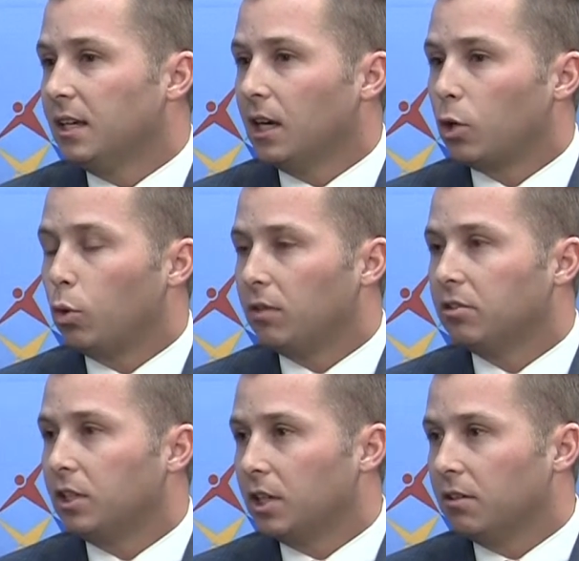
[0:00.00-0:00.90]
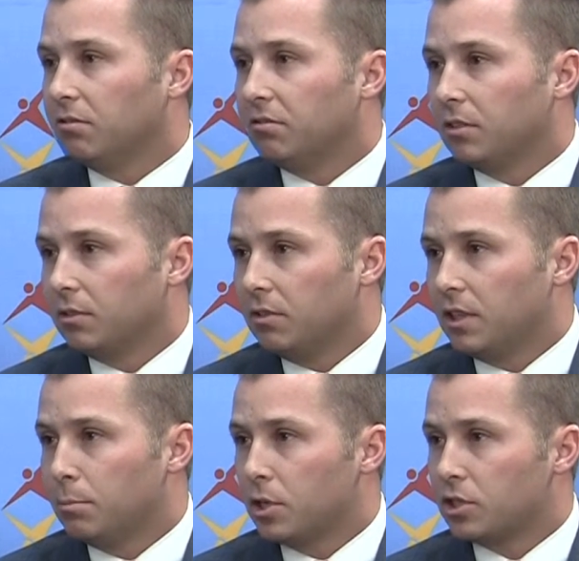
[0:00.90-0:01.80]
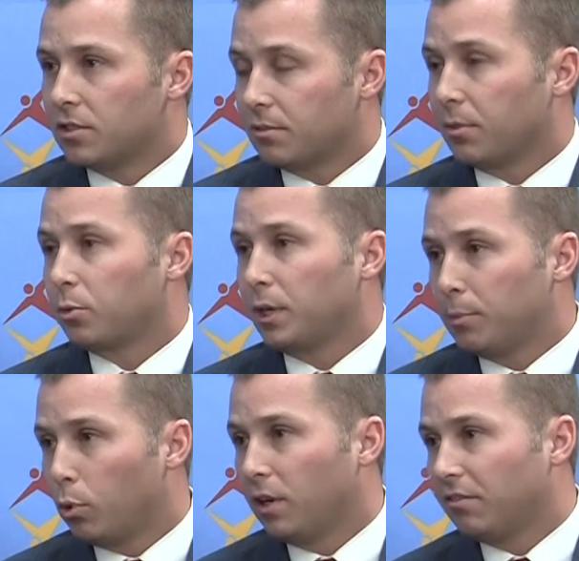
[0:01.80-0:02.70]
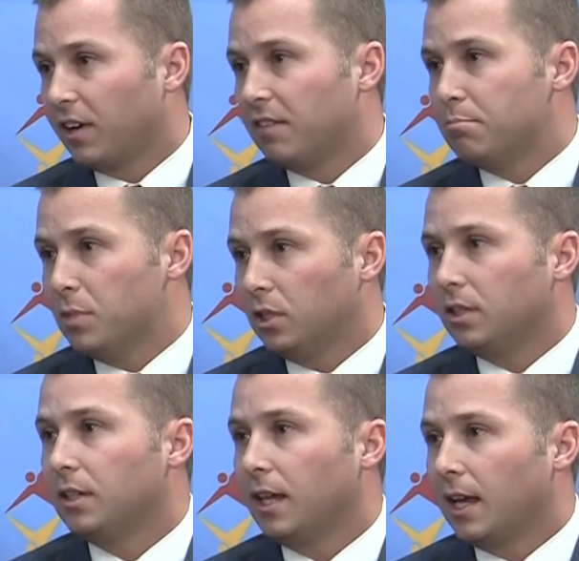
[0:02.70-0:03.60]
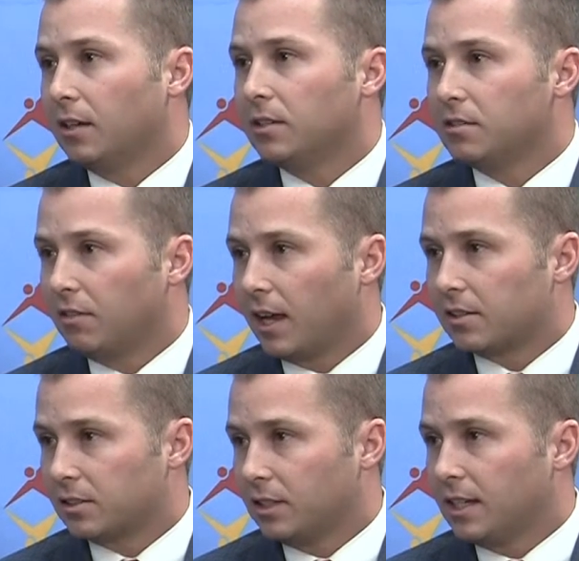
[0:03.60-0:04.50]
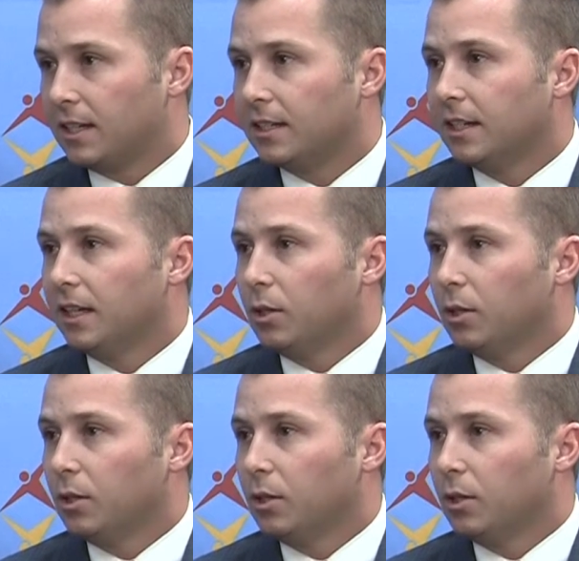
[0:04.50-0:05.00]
equivalent of the emissions from 3.5 million gallons of gasoline